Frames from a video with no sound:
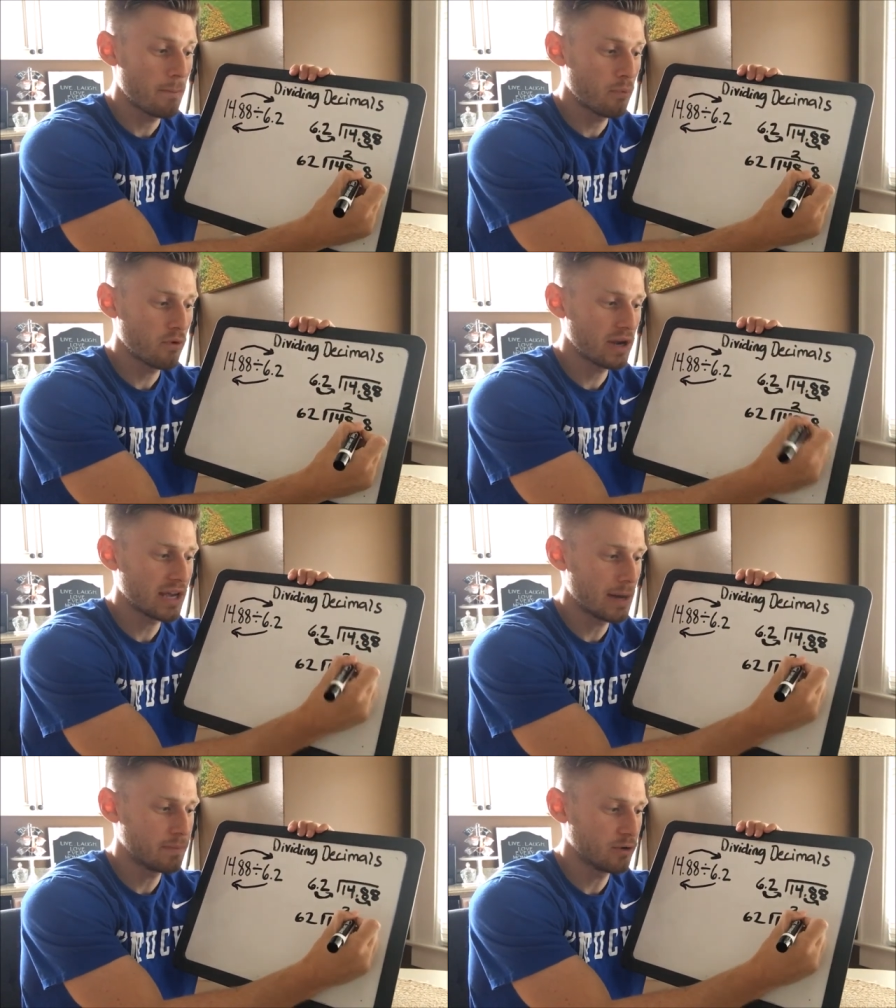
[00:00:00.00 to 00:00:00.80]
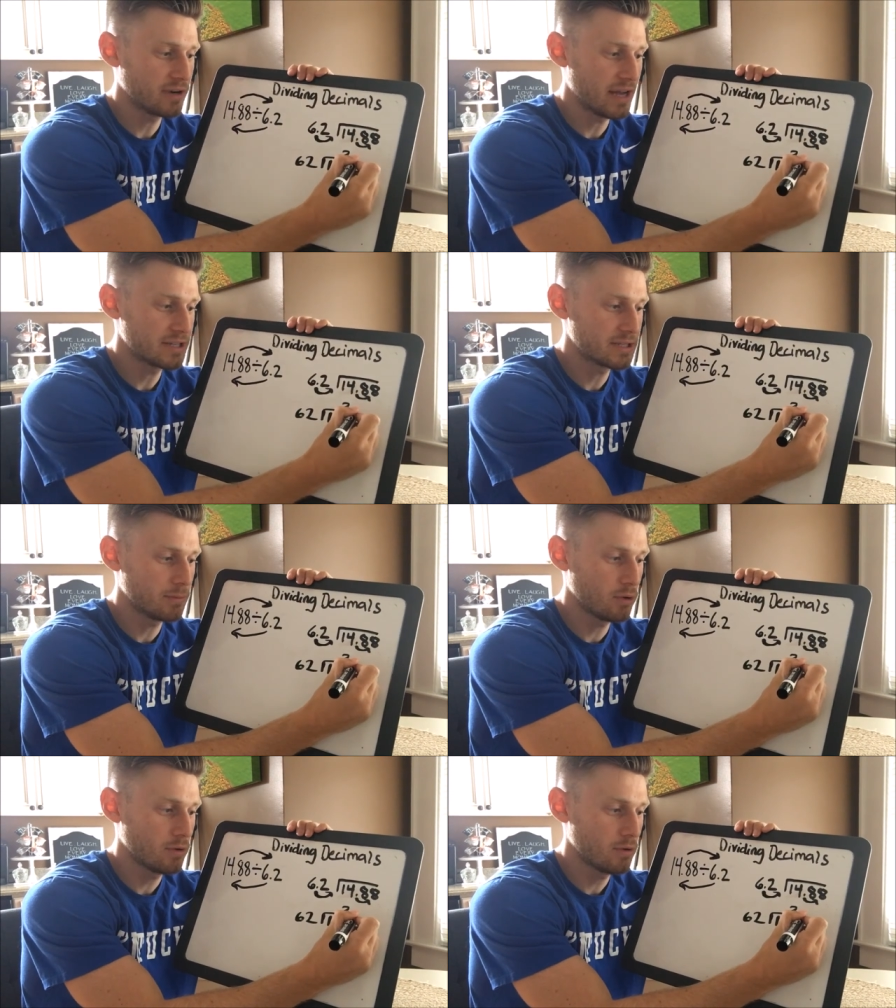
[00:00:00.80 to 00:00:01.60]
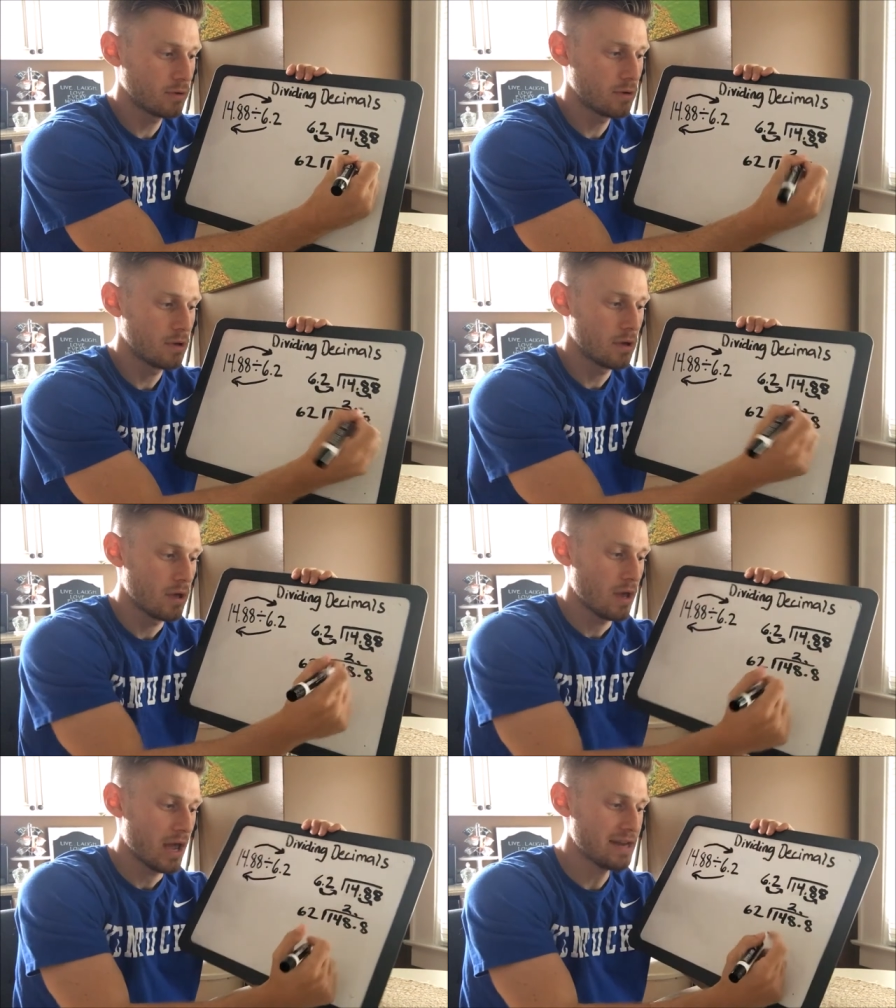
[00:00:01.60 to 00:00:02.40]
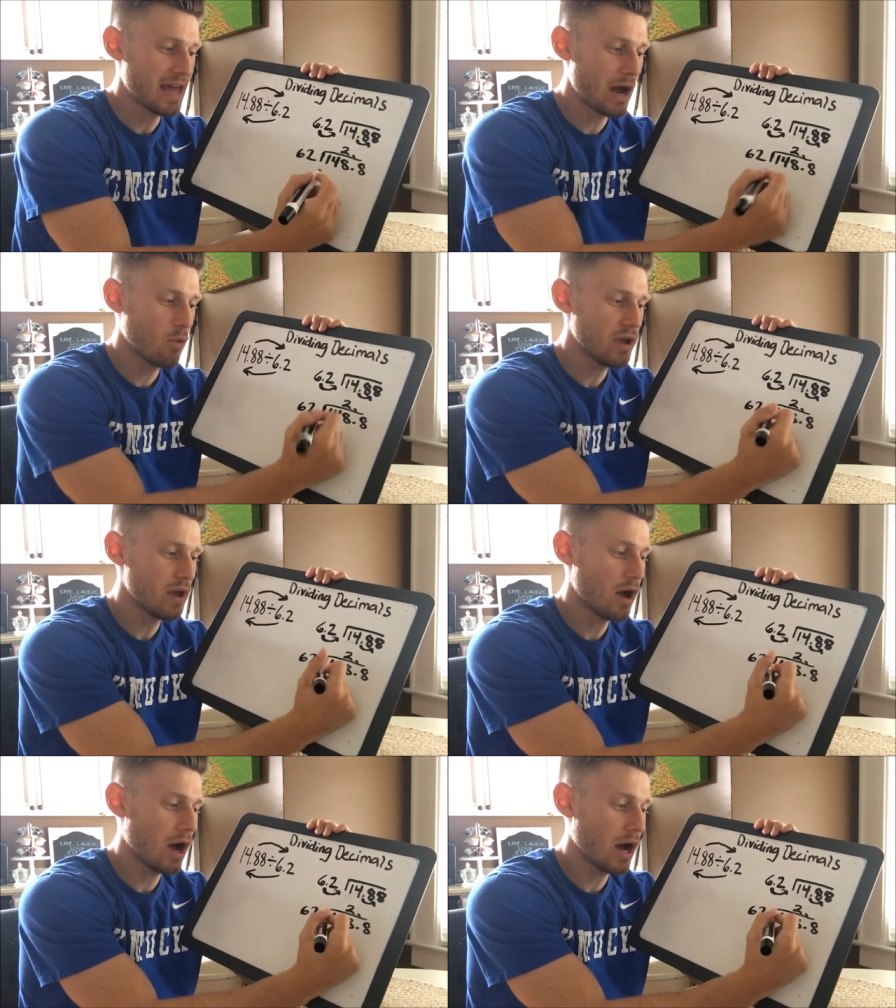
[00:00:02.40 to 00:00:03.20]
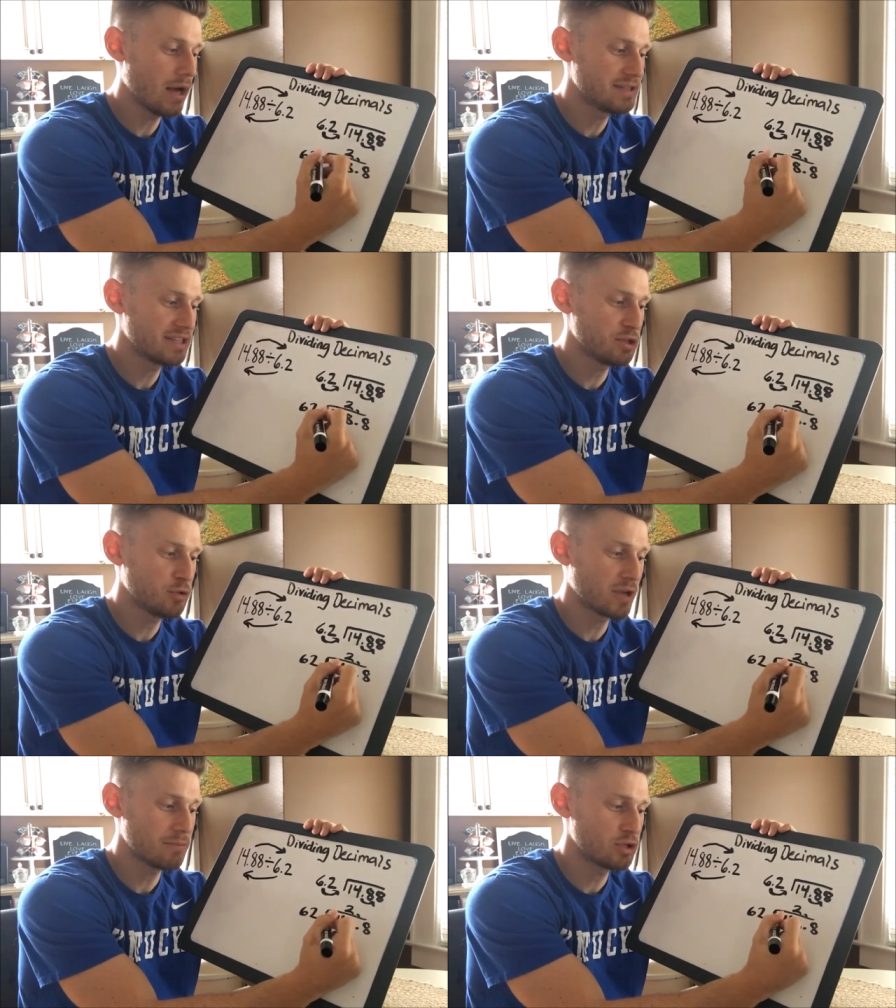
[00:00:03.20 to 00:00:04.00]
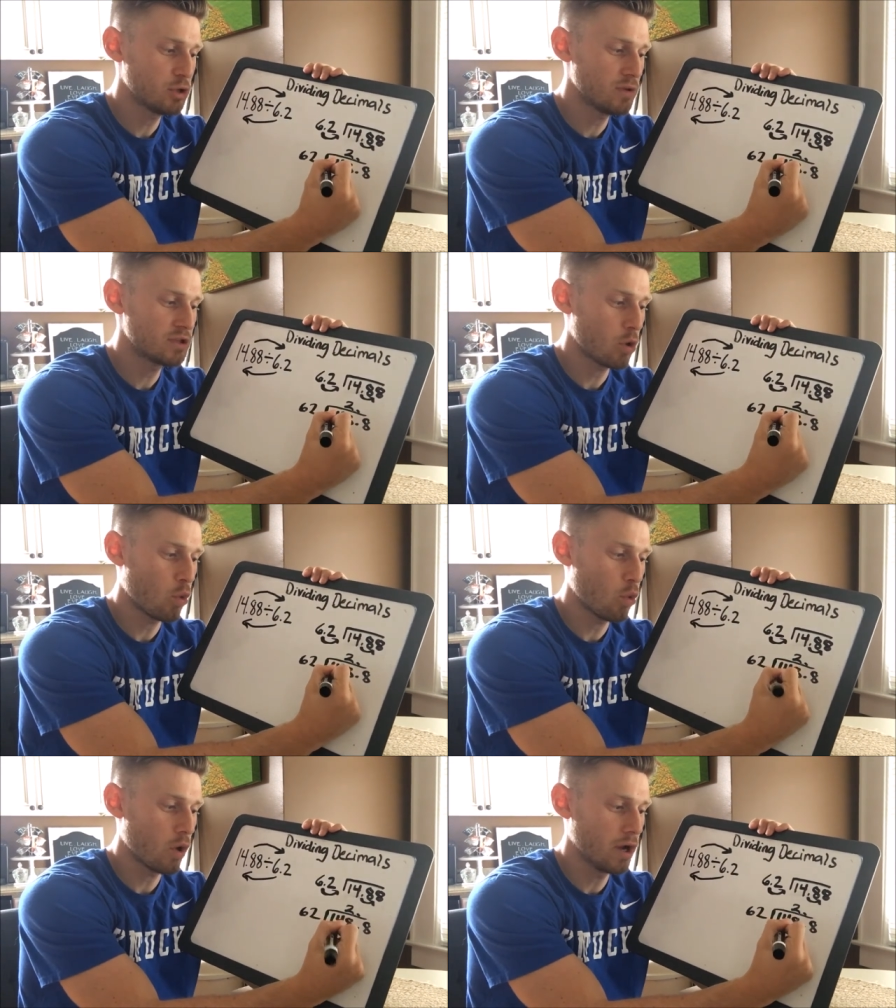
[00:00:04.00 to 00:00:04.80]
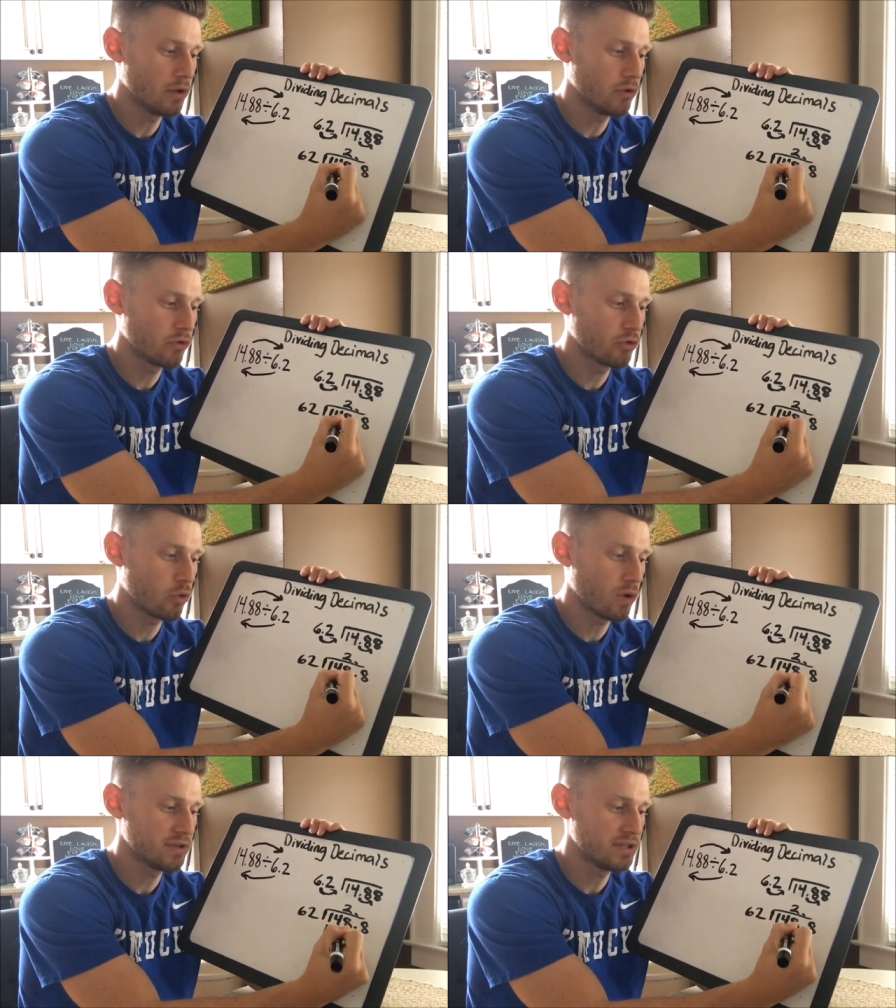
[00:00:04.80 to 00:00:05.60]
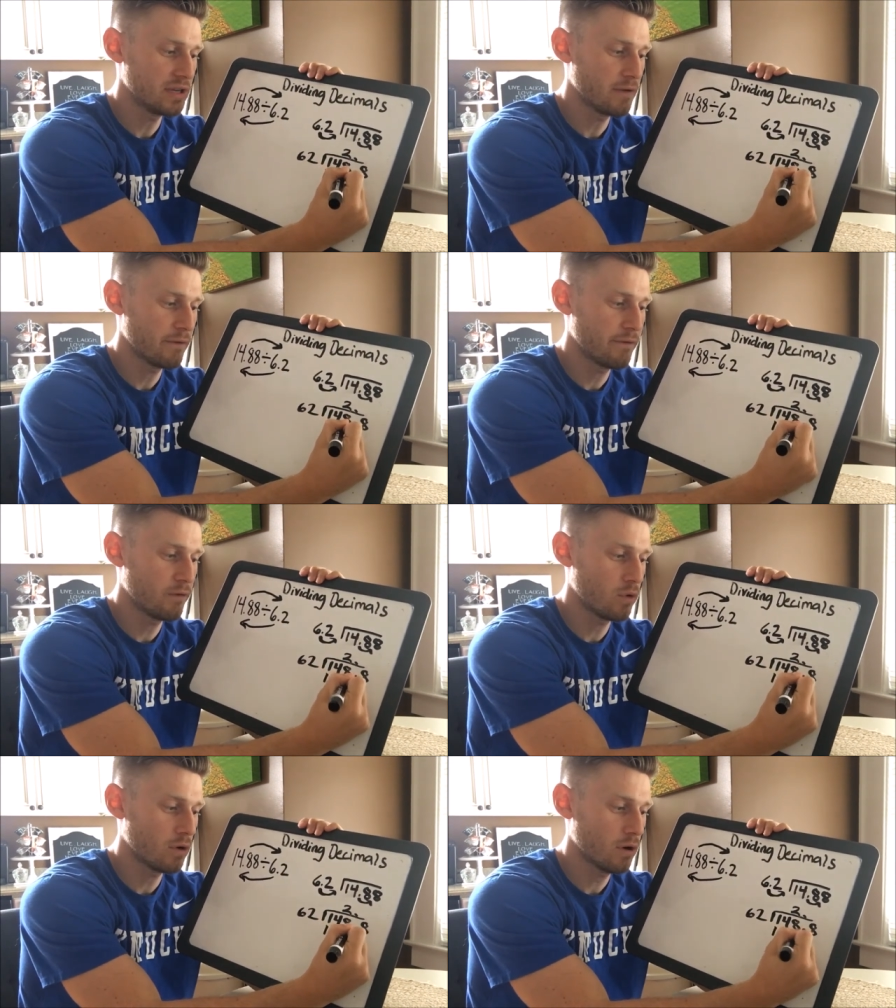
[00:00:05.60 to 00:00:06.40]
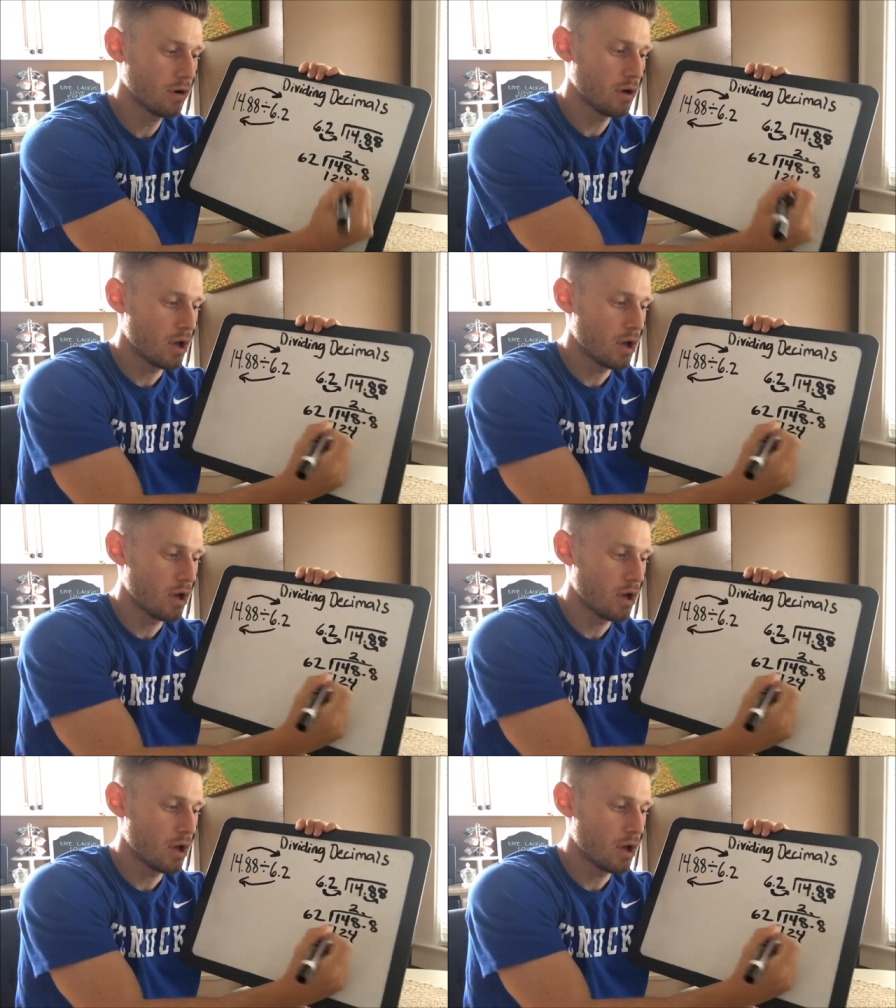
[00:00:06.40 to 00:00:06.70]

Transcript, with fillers: Bring up your decimal. And now we 62 times 2 is 124,